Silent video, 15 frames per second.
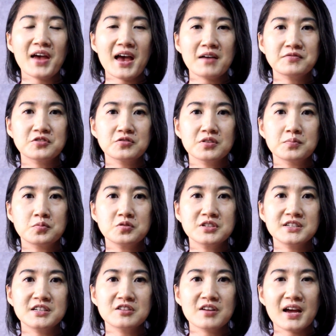after the
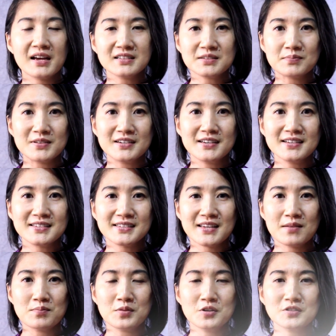boutonniere has been
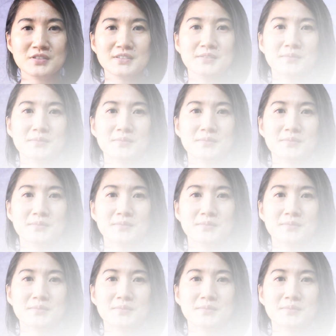assembled.